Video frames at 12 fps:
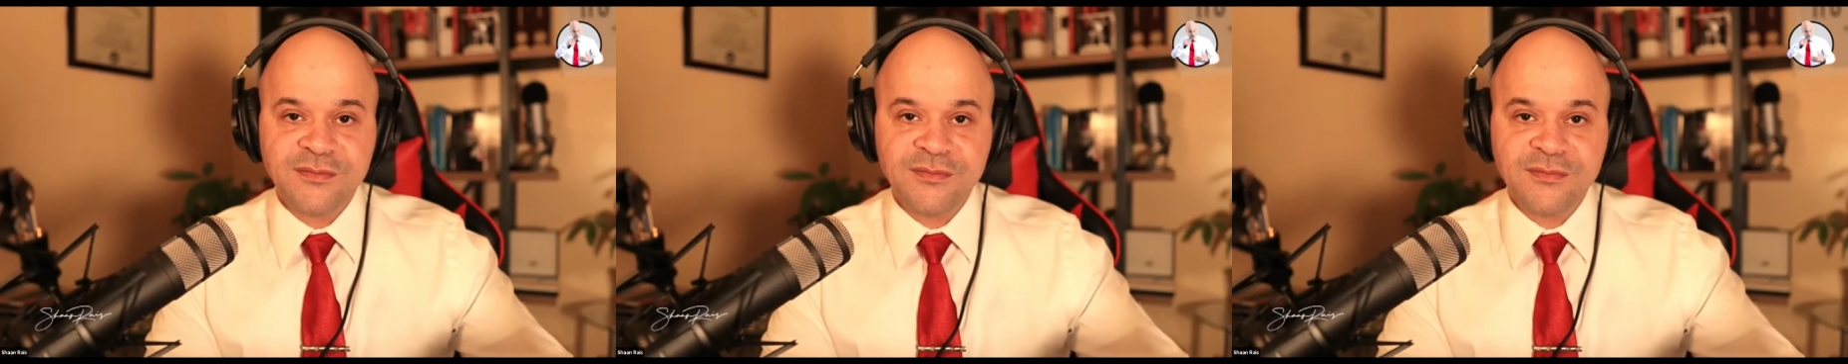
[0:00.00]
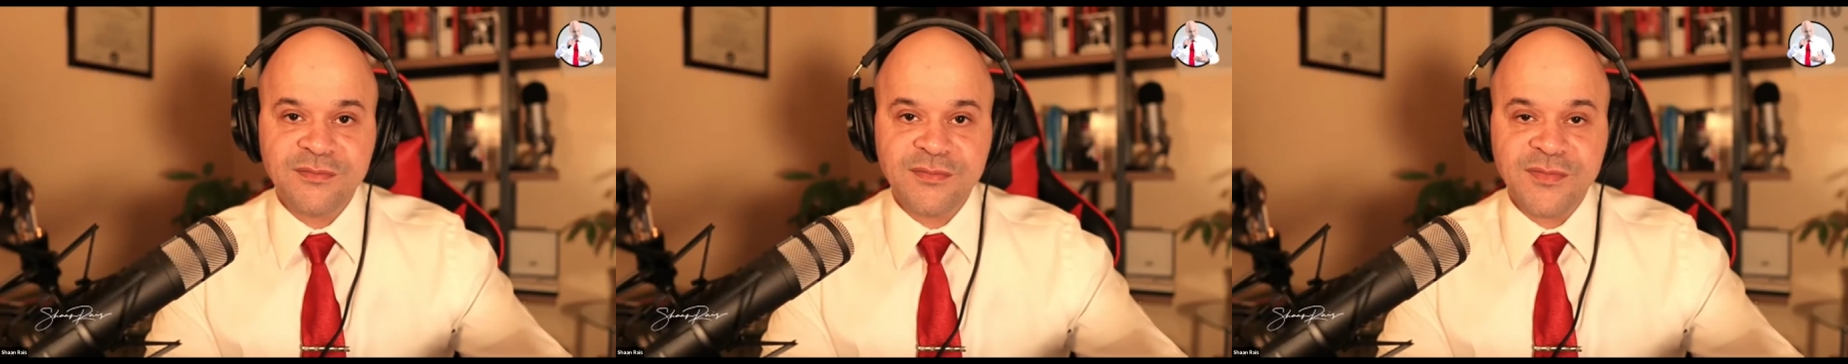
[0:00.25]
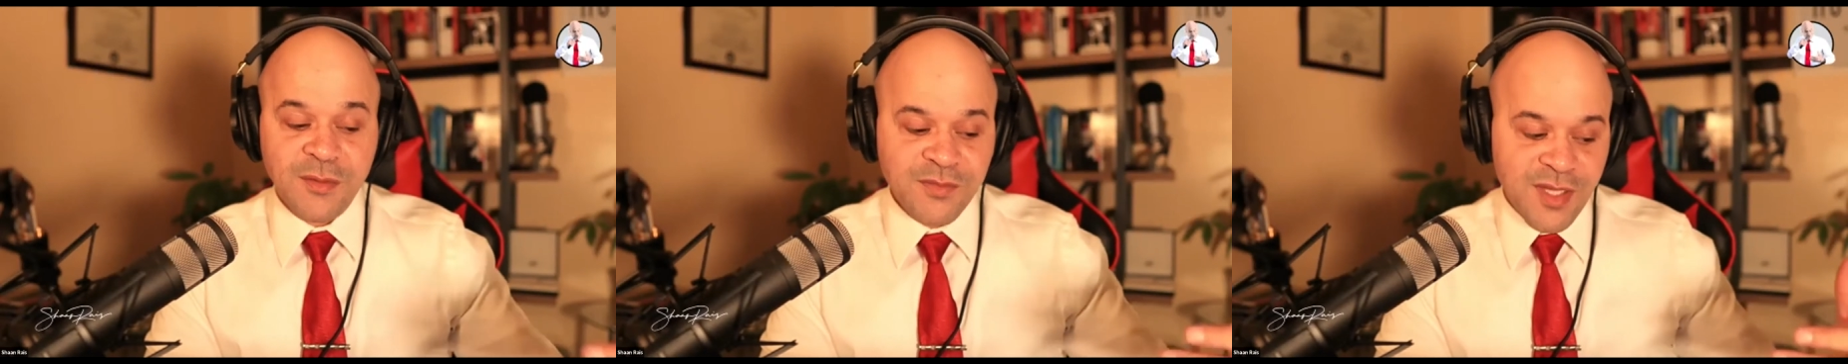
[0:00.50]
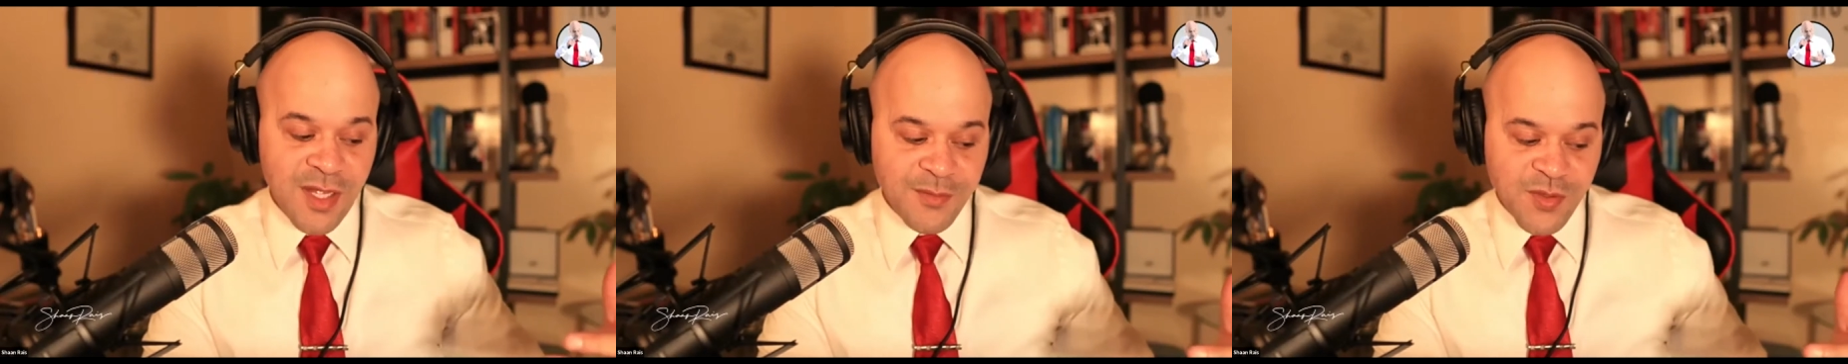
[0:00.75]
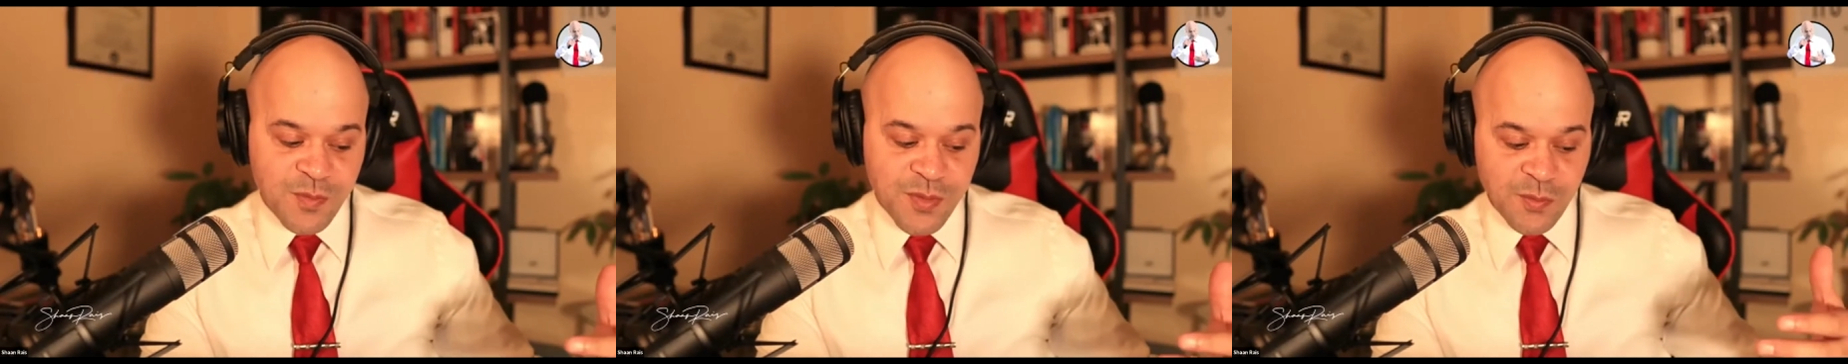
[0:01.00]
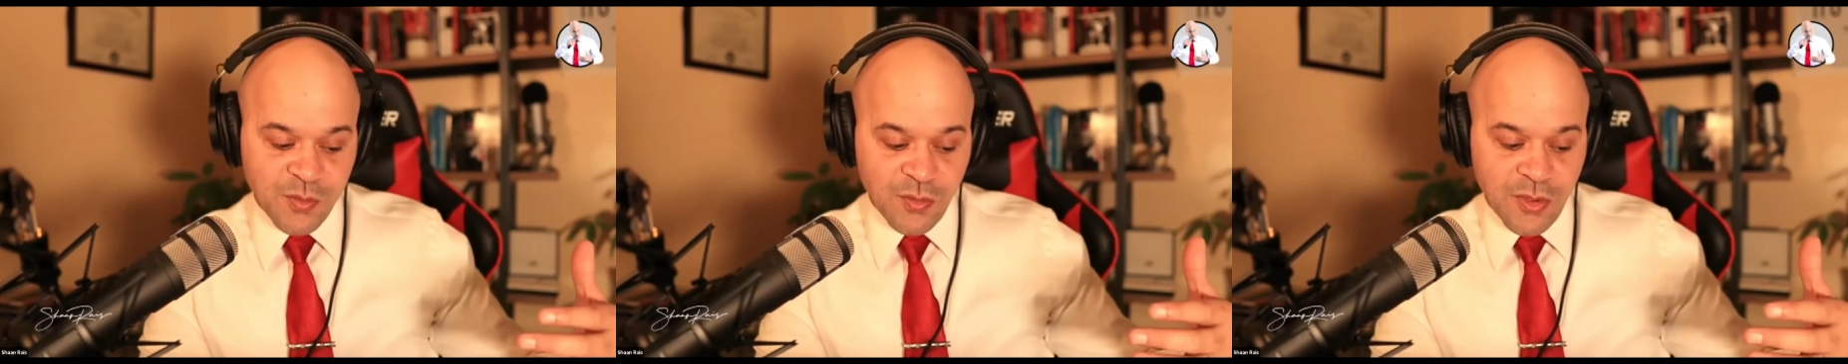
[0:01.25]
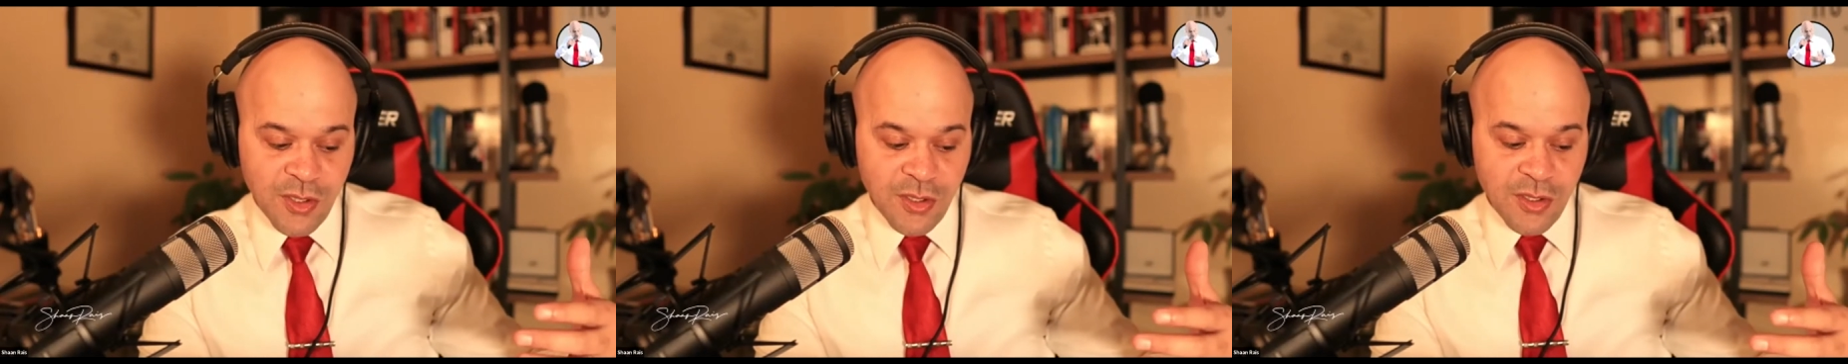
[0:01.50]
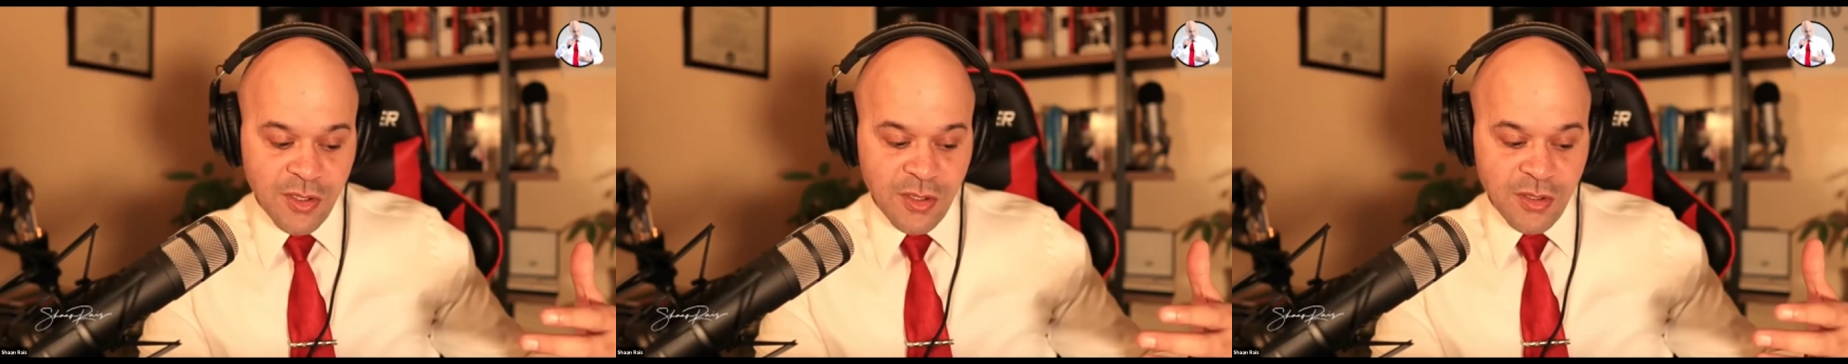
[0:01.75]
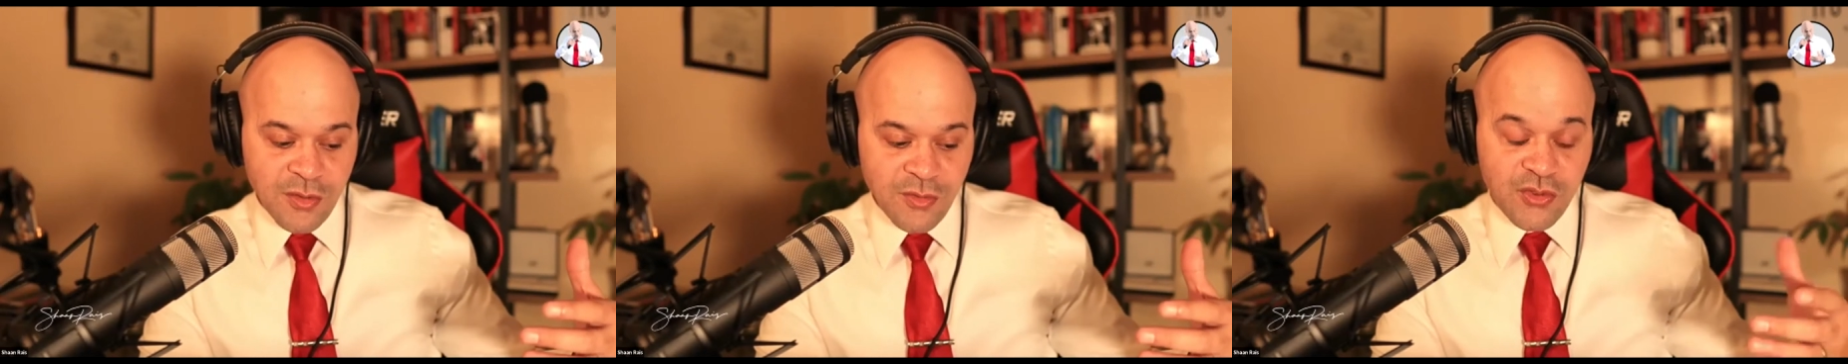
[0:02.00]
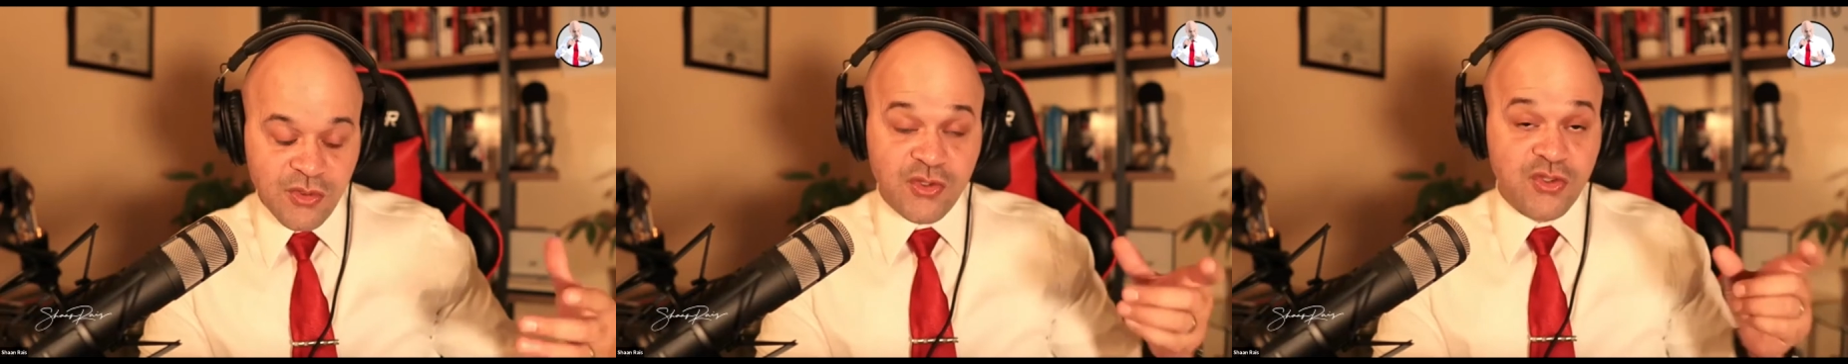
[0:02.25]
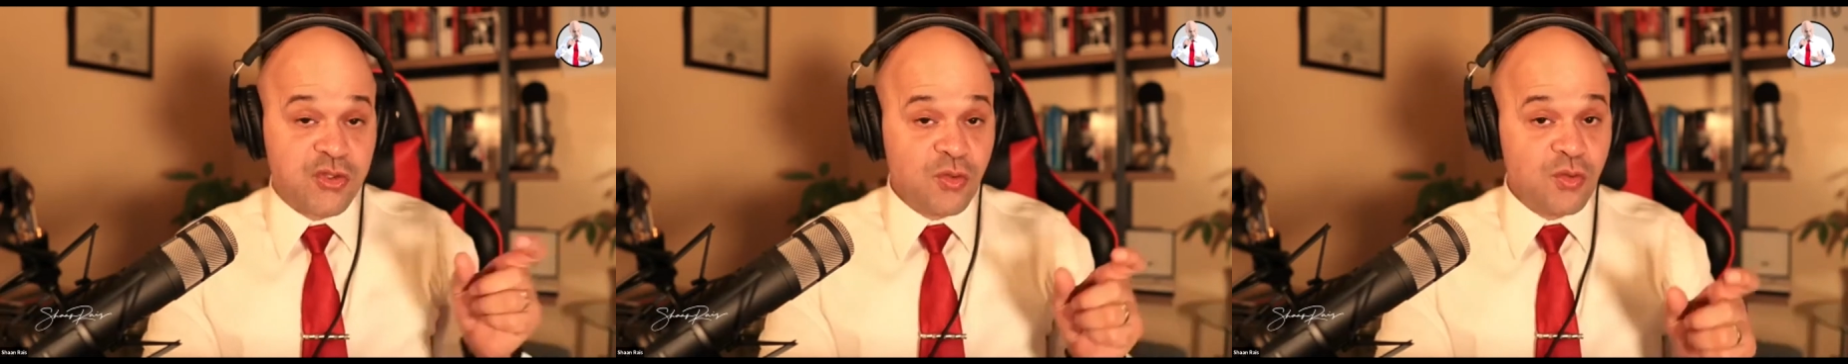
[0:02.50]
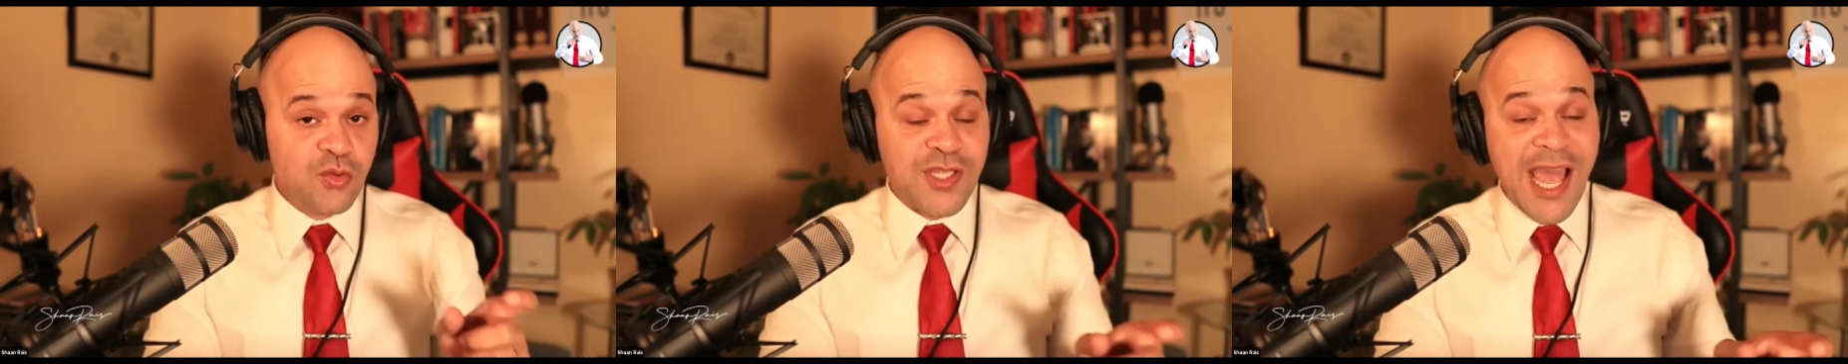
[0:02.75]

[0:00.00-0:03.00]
Sometimes people choose